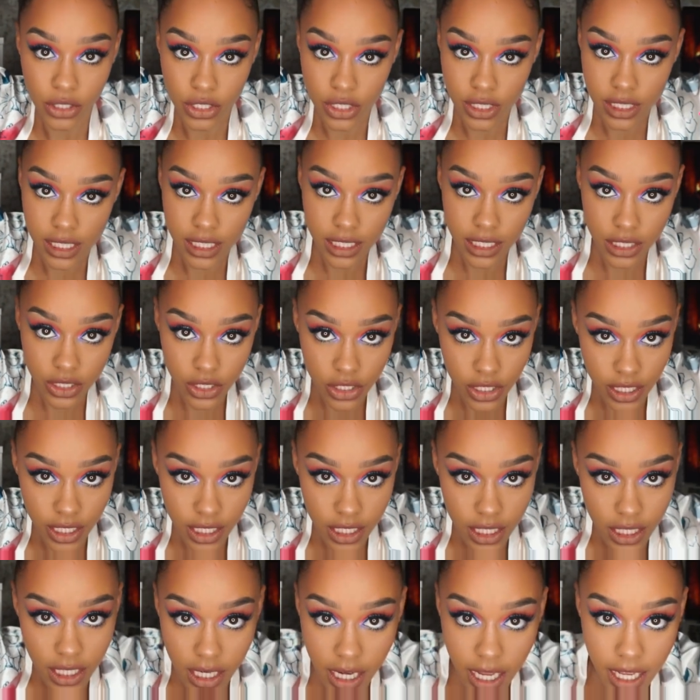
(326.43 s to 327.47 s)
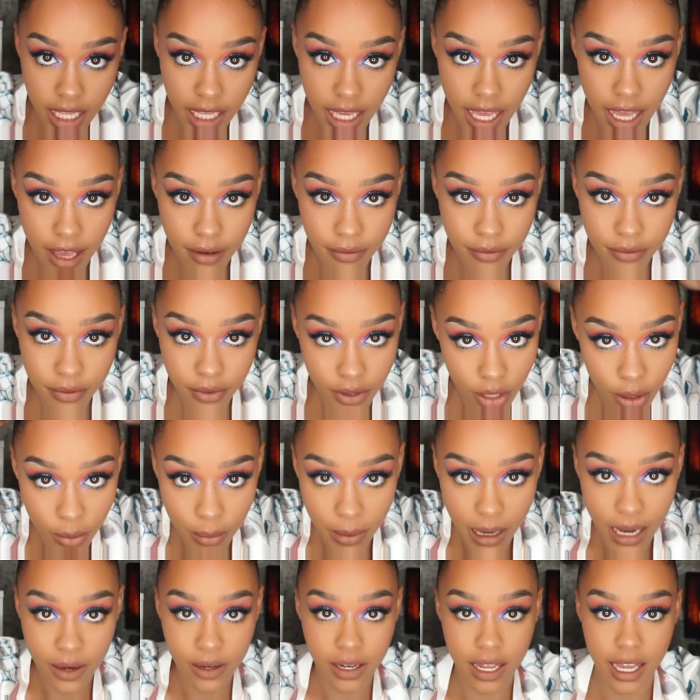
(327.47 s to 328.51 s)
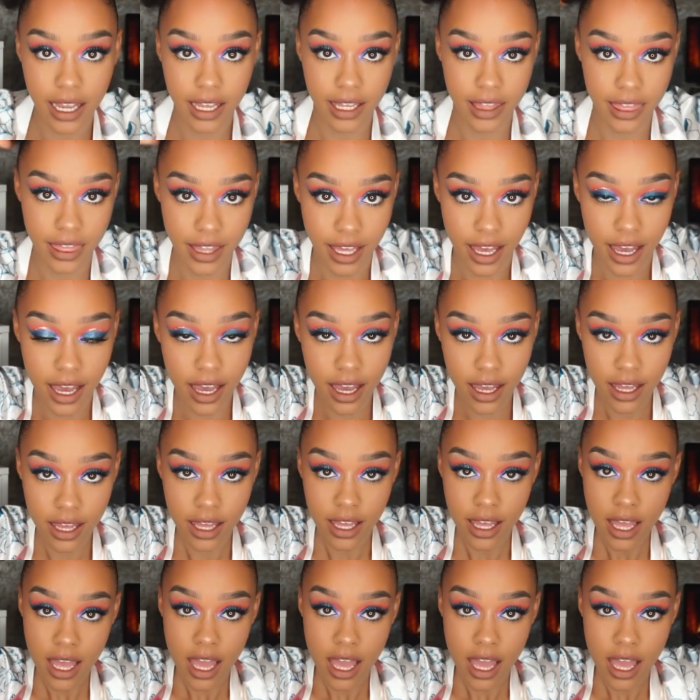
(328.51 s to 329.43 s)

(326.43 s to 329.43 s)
You're just literally going to let your hair flop out like that.